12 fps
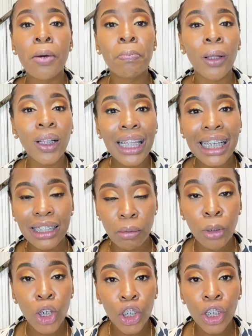building
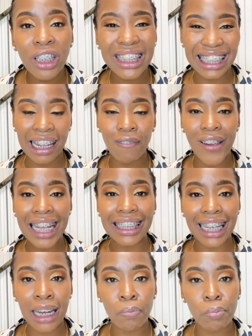some good savings
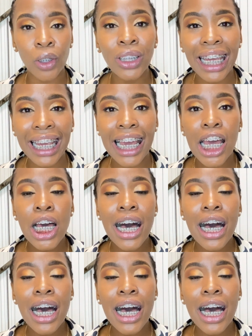and building